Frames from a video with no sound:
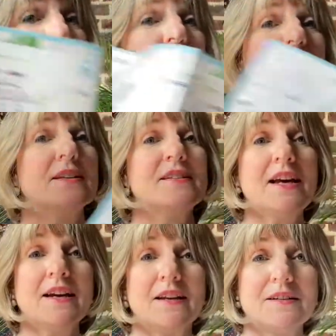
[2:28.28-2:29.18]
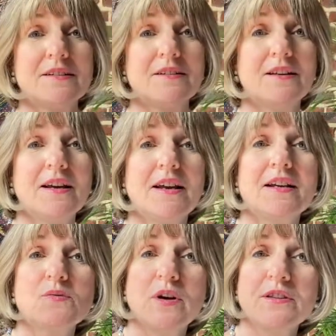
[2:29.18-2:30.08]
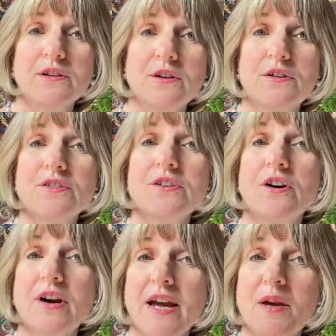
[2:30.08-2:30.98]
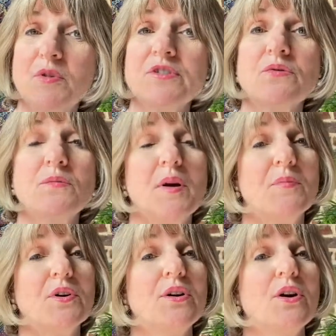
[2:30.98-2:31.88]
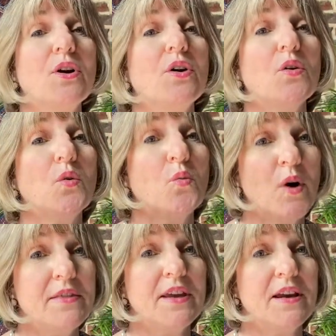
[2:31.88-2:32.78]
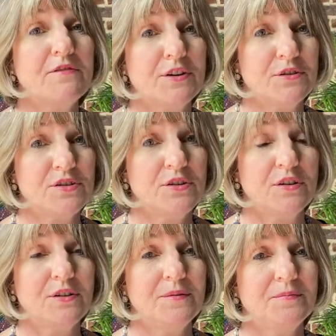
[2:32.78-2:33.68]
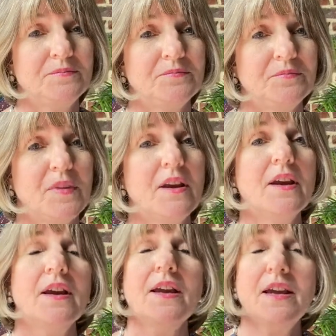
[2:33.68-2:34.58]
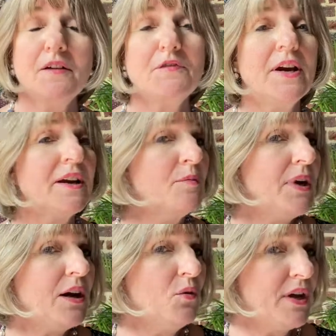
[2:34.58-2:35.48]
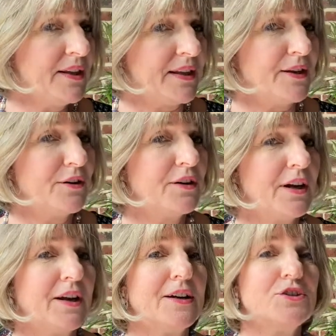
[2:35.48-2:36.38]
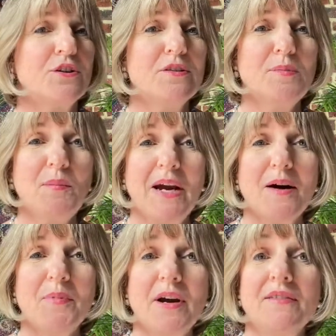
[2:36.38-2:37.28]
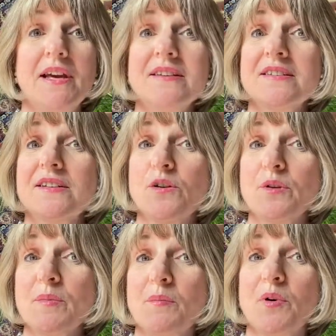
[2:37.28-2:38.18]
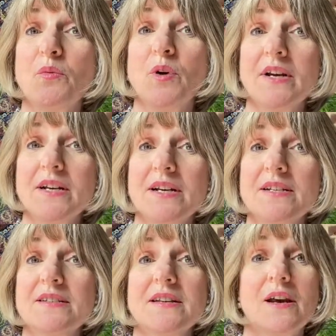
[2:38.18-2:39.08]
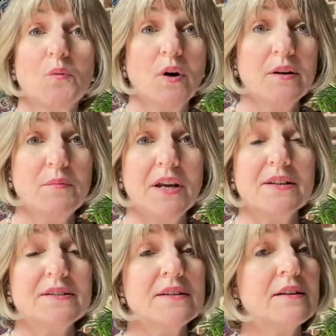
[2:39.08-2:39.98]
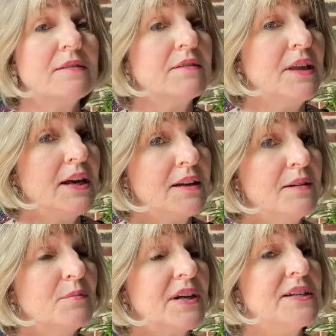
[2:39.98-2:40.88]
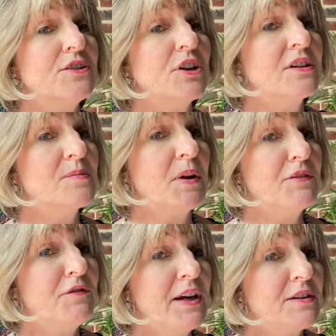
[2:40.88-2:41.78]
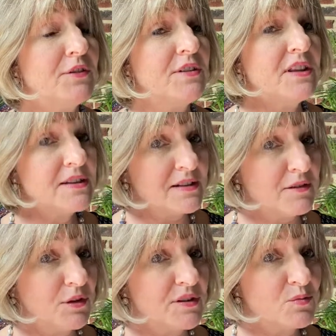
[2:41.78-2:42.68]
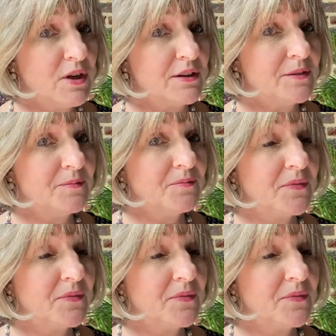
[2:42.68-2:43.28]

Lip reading: The second is when the learners are able to remember what they have understood. If I come back a week later and I show them a map and they still remember what it is and what it means, then my teaching has been effective on this level as well.